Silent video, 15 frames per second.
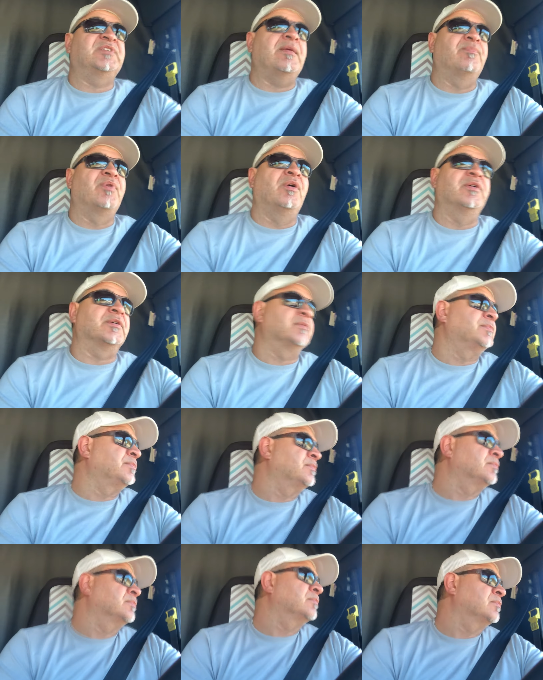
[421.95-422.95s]
same broker.
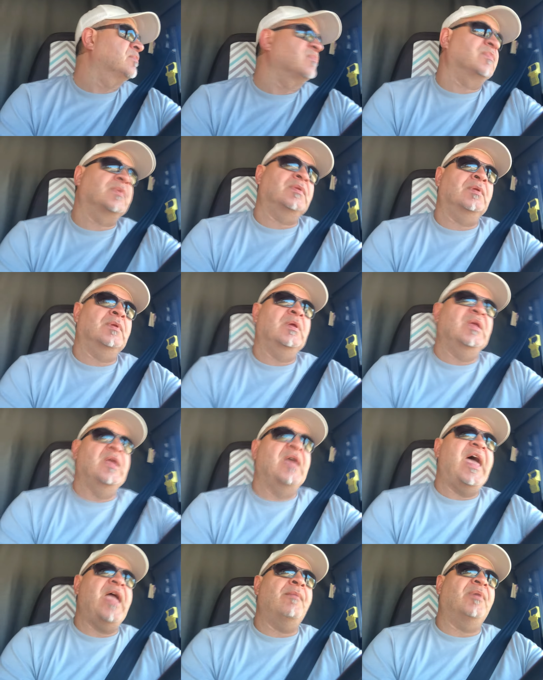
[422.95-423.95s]

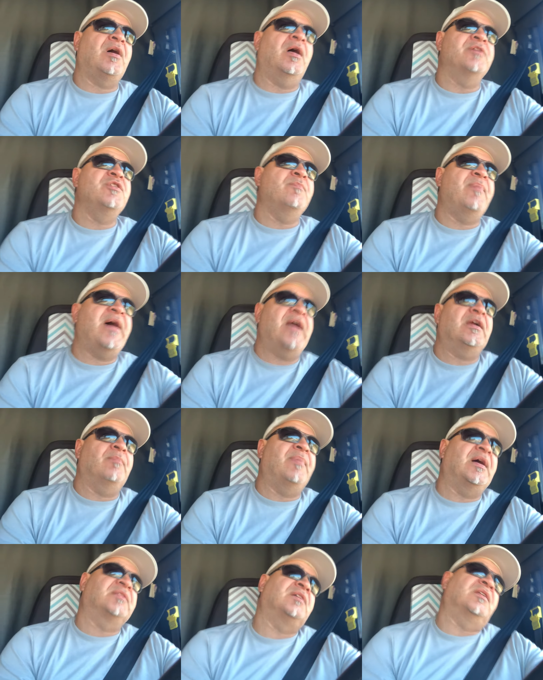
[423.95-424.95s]
Hey, I'm calling you back
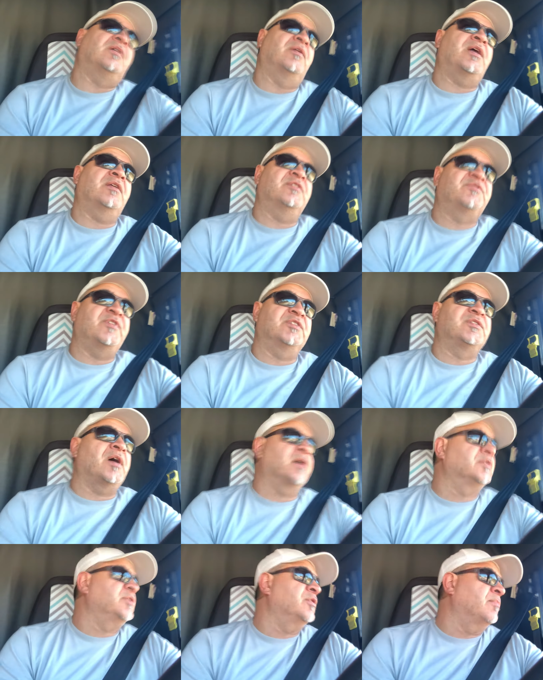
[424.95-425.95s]
about the load I just finished
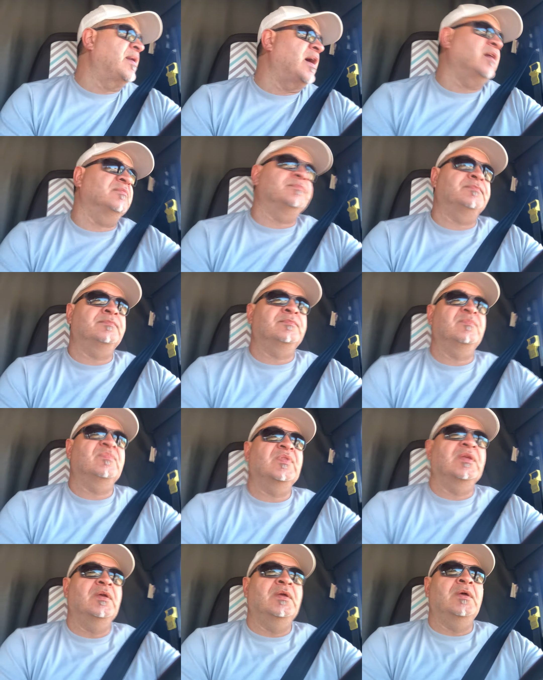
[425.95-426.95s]
talking to you about.
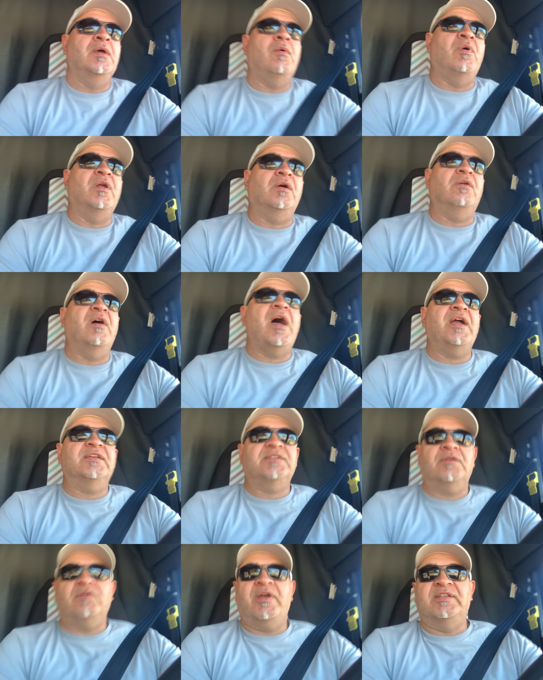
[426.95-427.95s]
Want to go? I
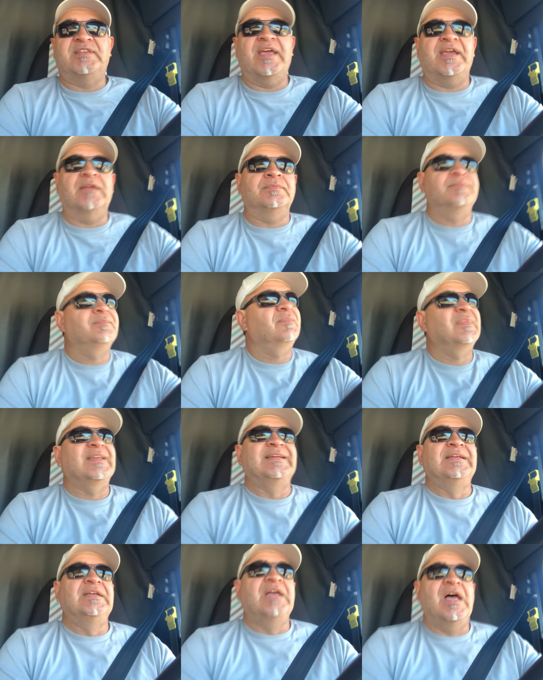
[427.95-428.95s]
guess I'll go ahead and take it.
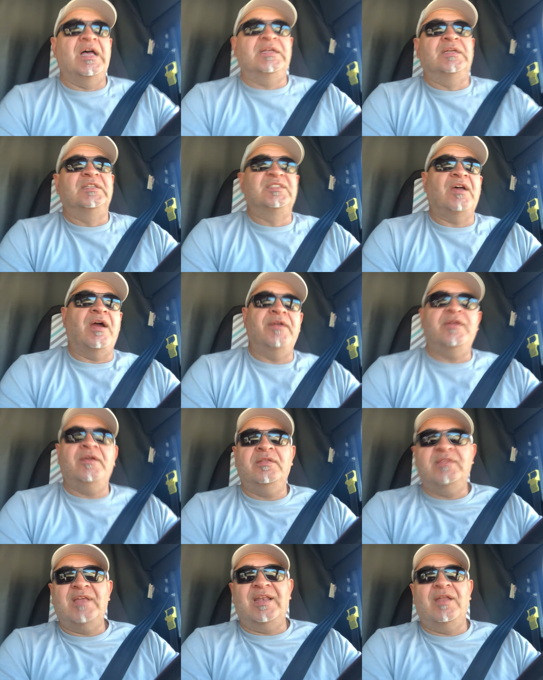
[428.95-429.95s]
Sorry,
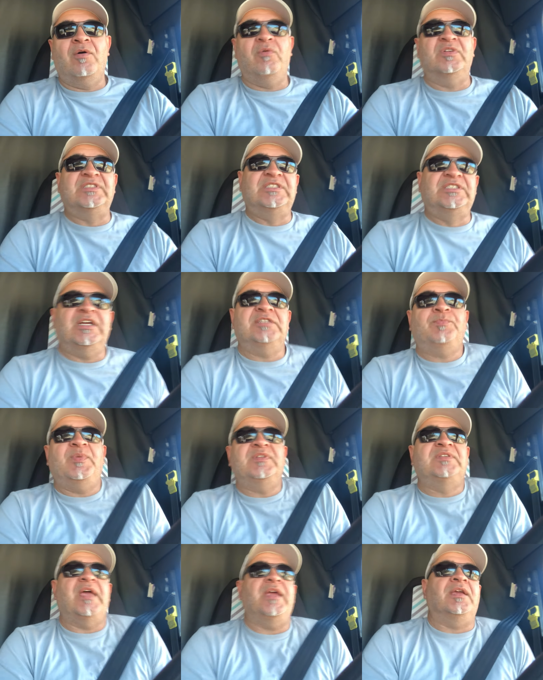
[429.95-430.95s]
dude. That load was just
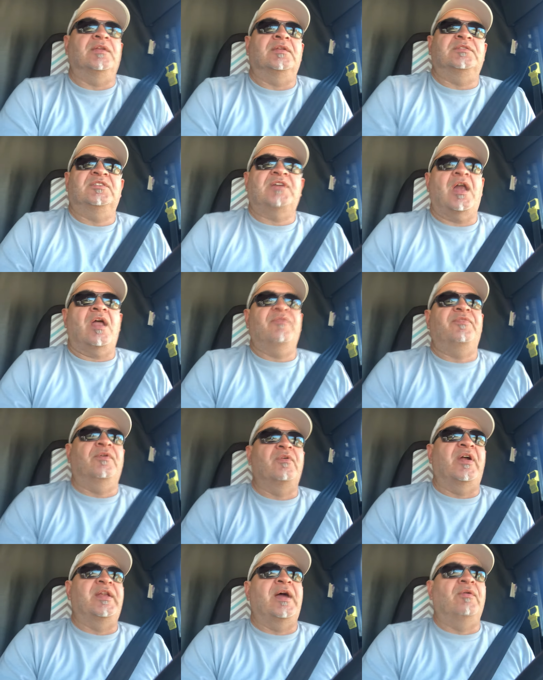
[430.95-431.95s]
been taken. Just got off the
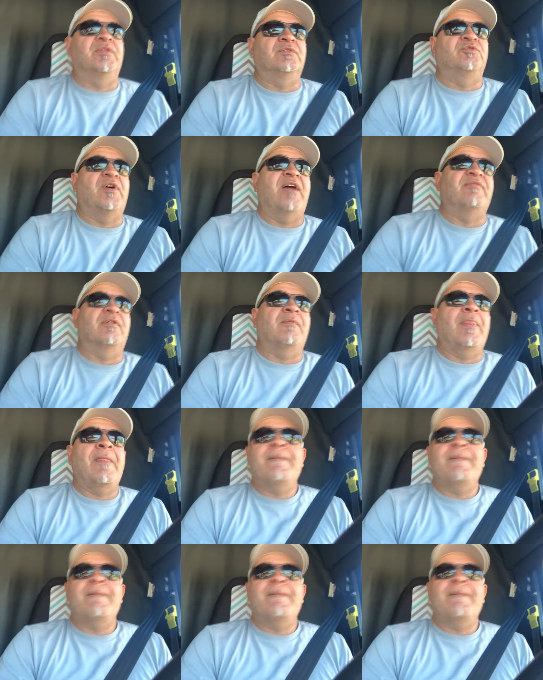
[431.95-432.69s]
phone right now with the driver.